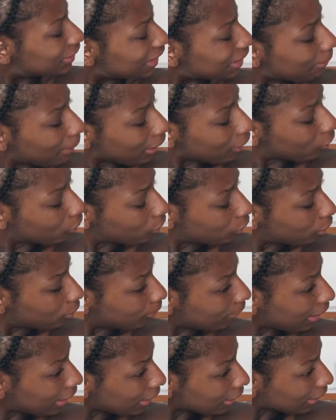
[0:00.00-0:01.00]
see, my
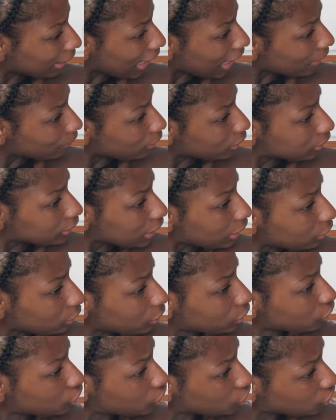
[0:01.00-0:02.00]
cane rolls are
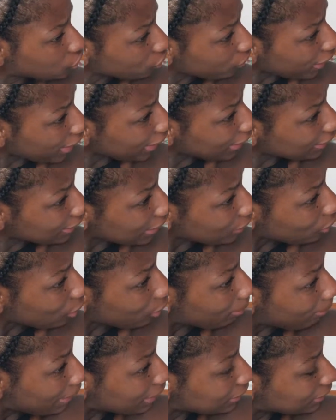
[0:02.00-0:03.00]
not straight. They're
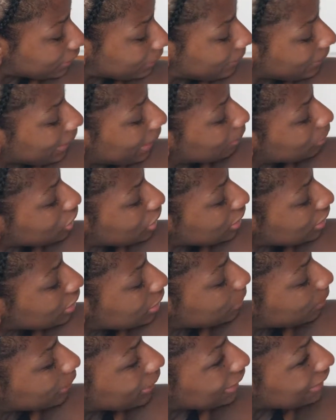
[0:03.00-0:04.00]
not meant to be. I'm
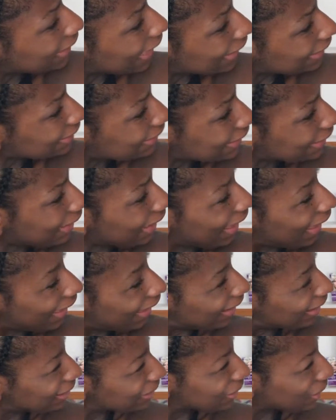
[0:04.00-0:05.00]
just protecting the hair.